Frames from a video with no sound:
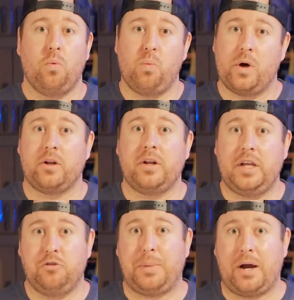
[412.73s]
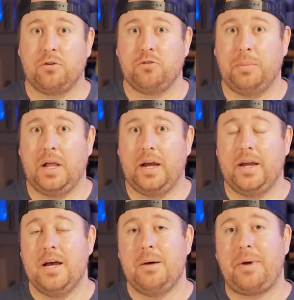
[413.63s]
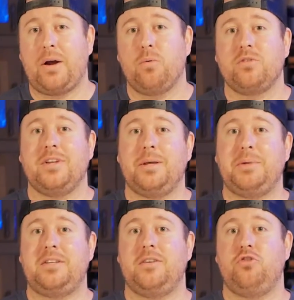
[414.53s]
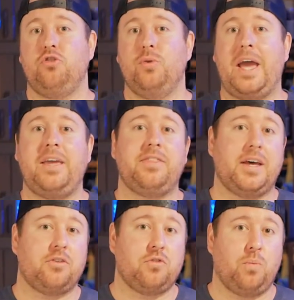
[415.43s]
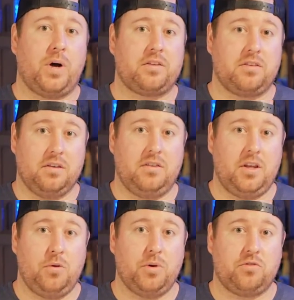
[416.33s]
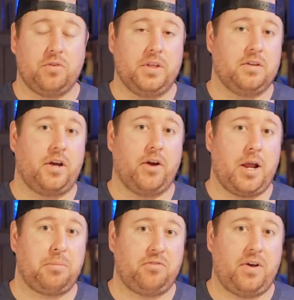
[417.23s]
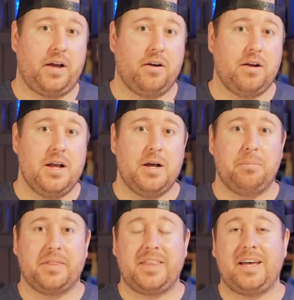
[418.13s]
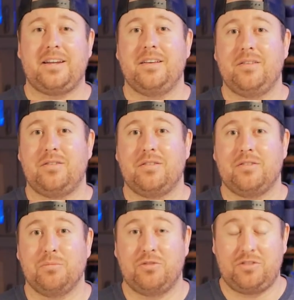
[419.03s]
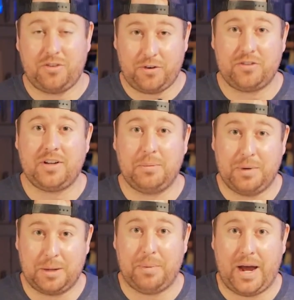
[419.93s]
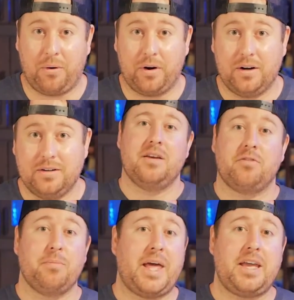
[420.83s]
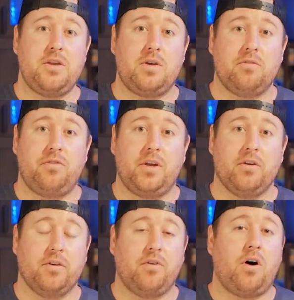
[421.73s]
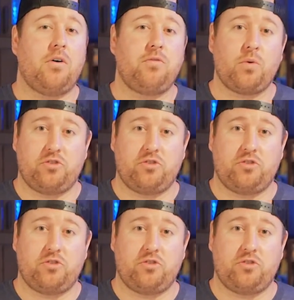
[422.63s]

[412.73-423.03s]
1 on each power supply. Power was limited to 8,000 watts continuous for the entire amplifier, but that is some seriously big power. From that, you can figure if all 4